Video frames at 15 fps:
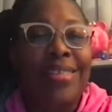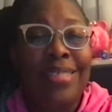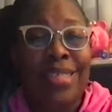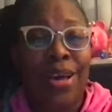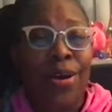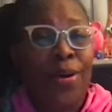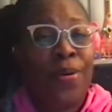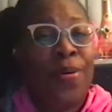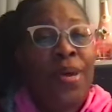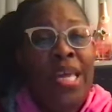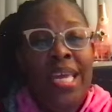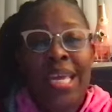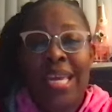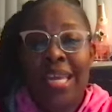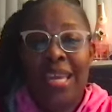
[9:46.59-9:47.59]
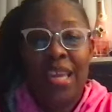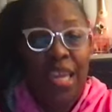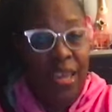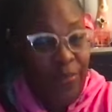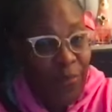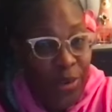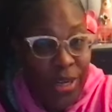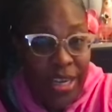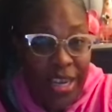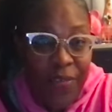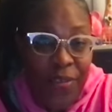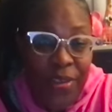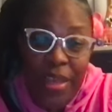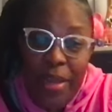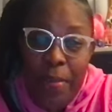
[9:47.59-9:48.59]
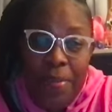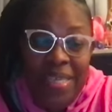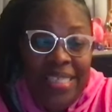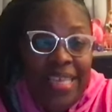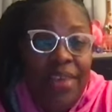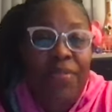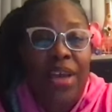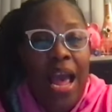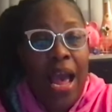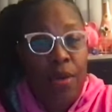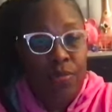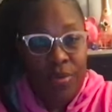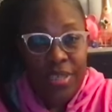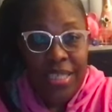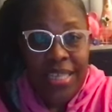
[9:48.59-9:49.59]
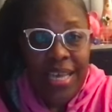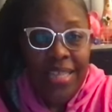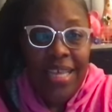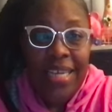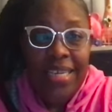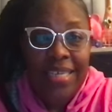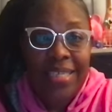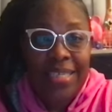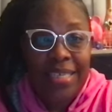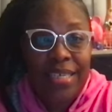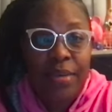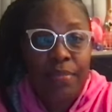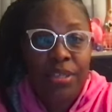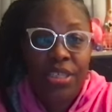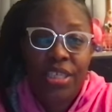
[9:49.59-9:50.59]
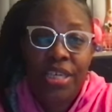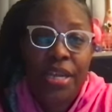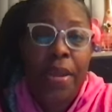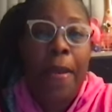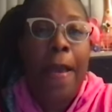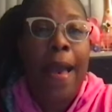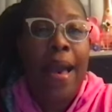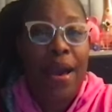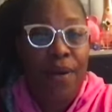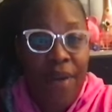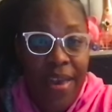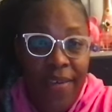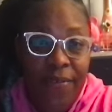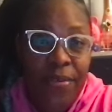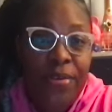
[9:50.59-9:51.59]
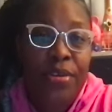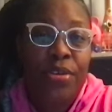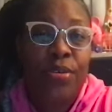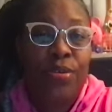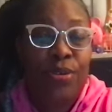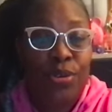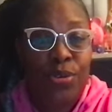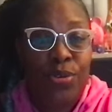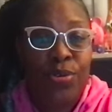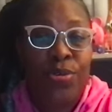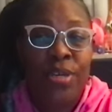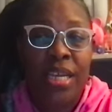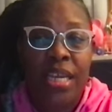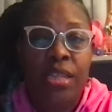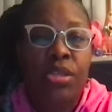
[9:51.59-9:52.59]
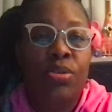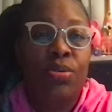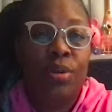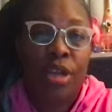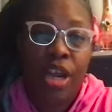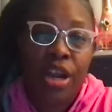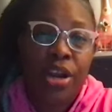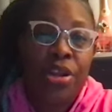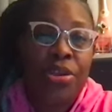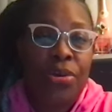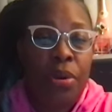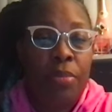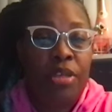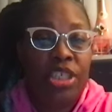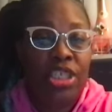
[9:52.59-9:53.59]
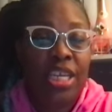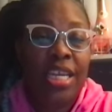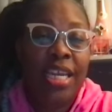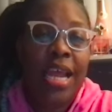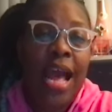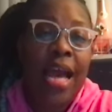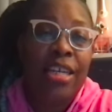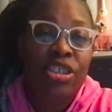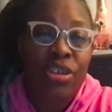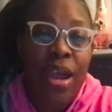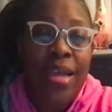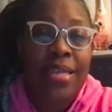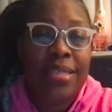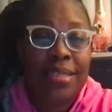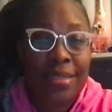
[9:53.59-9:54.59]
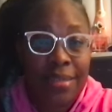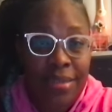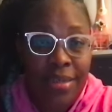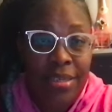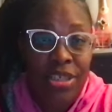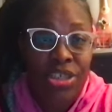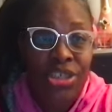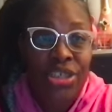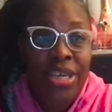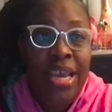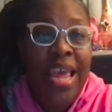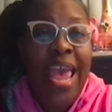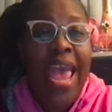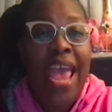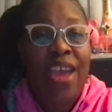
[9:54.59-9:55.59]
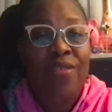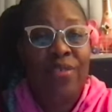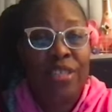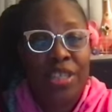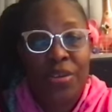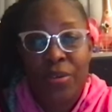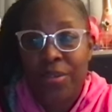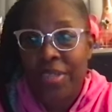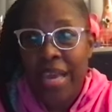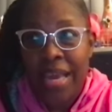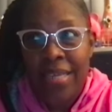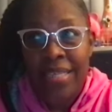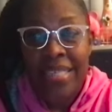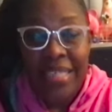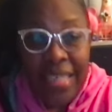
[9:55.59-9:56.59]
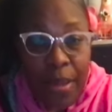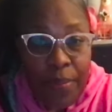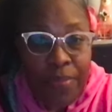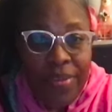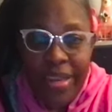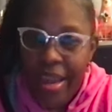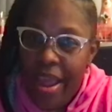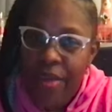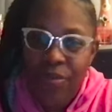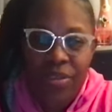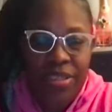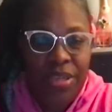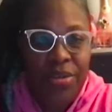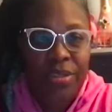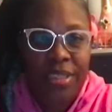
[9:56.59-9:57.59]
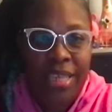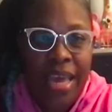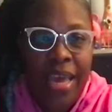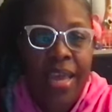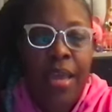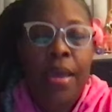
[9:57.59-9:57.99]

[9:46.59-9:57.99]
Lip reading: So if you're looking for the MB7, I will say that it is a good machine. However, you do need to learn your machine. And I try to stitch every single day, something every single day.